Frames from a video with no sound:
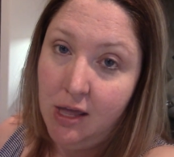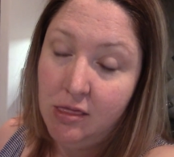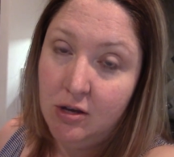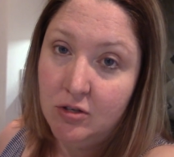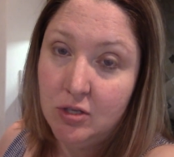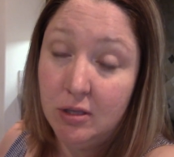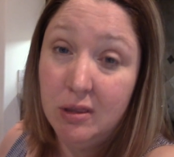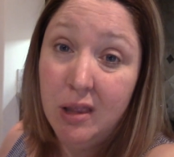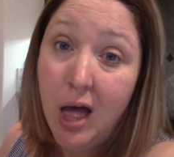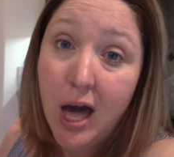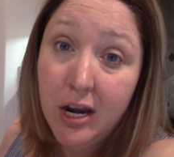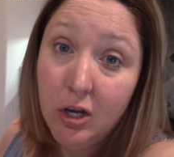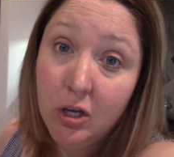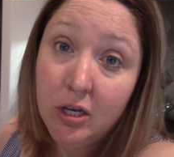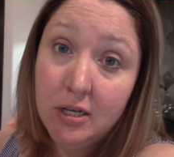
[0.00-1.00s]
and there's a
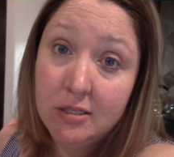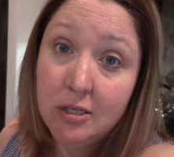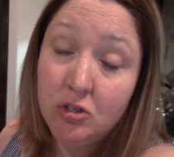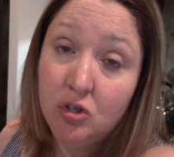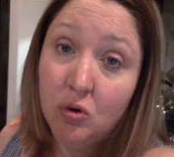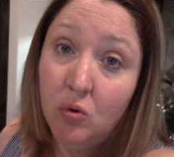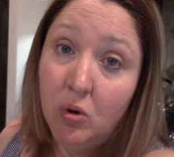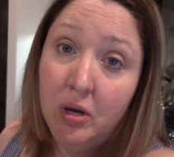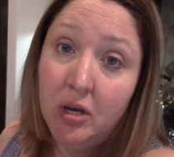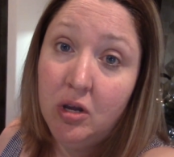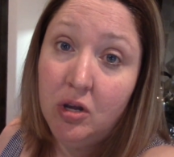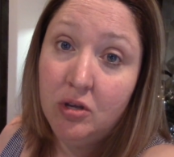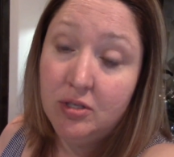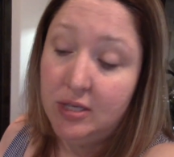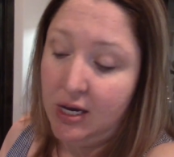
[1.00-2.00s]
lot of good essential
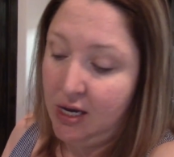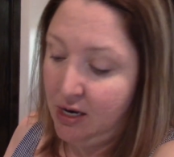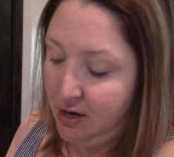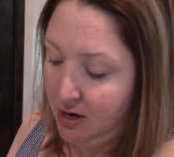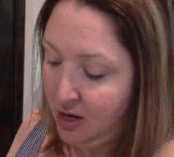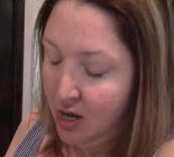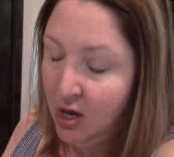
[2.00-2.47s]
oils and